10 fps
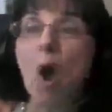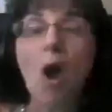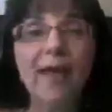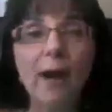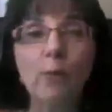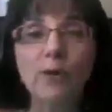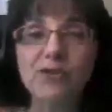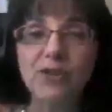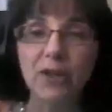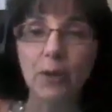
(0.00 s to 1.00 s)
all that will
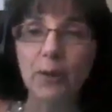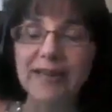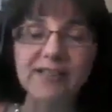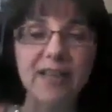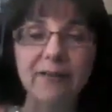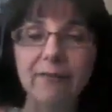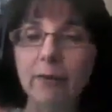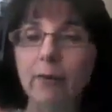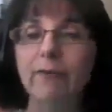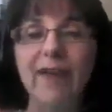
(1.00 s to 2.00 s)
do is give
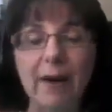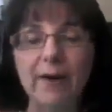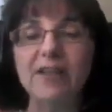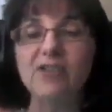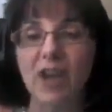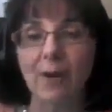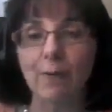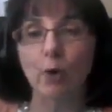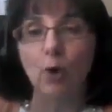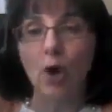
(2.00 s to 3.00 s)
you very
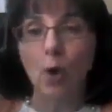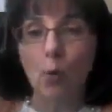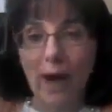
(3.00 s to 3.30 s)
general